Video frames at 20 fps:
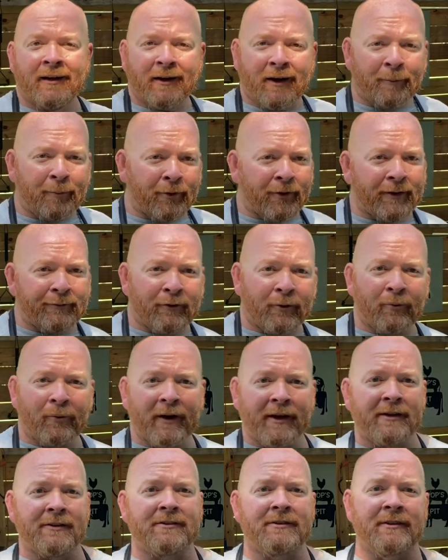a couple different
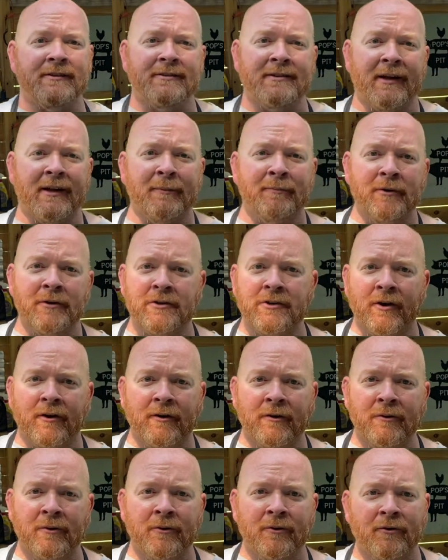ways to set up your
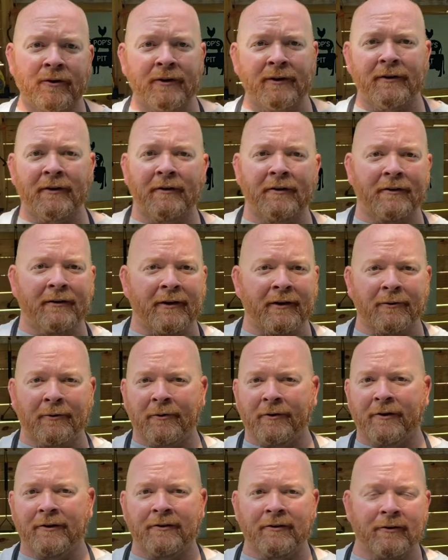charcoal grill in
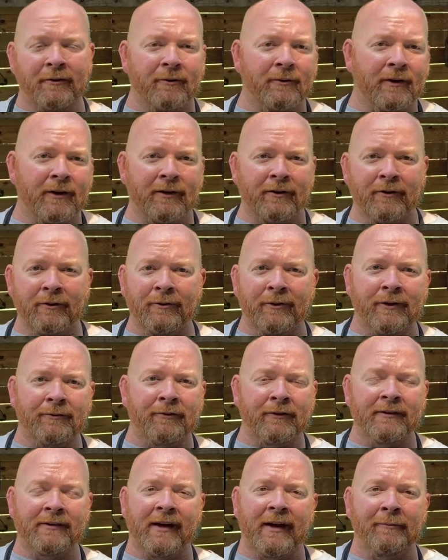order to do
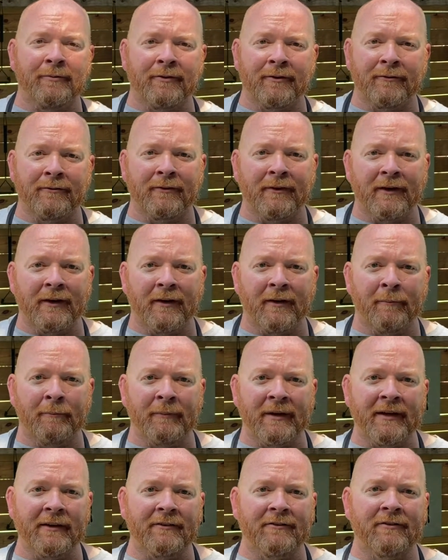different types of
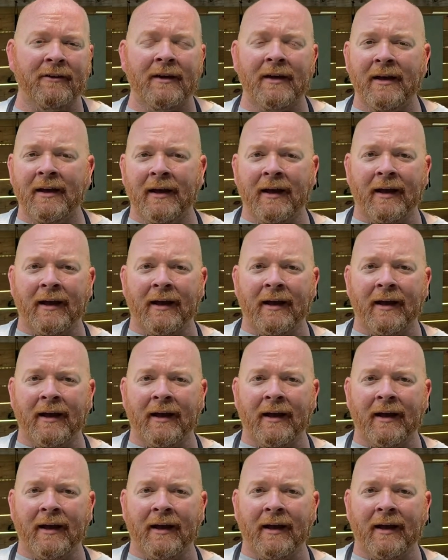meats,